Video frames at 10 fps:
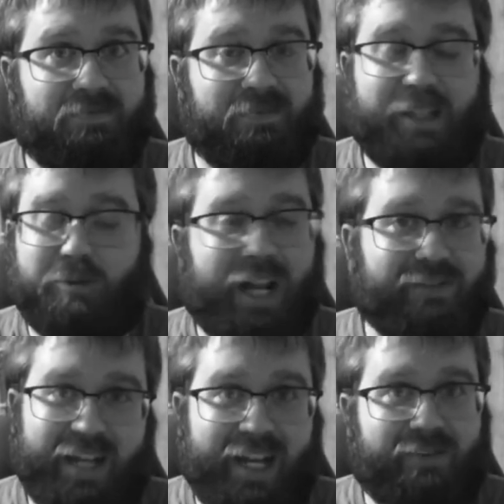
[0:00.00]
That's what I've
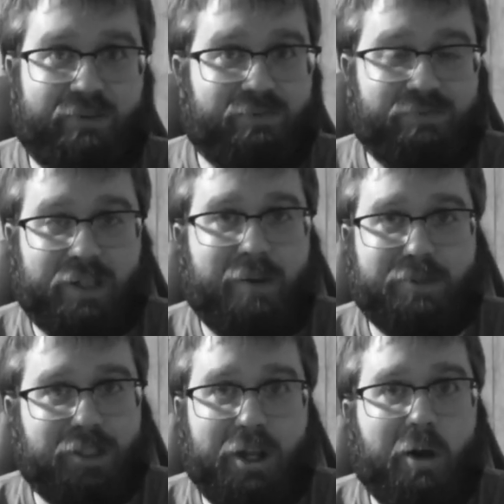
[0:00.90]
kind of come
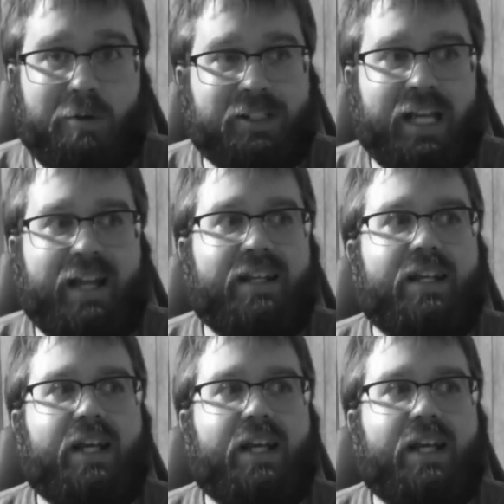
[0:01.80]
to know, is that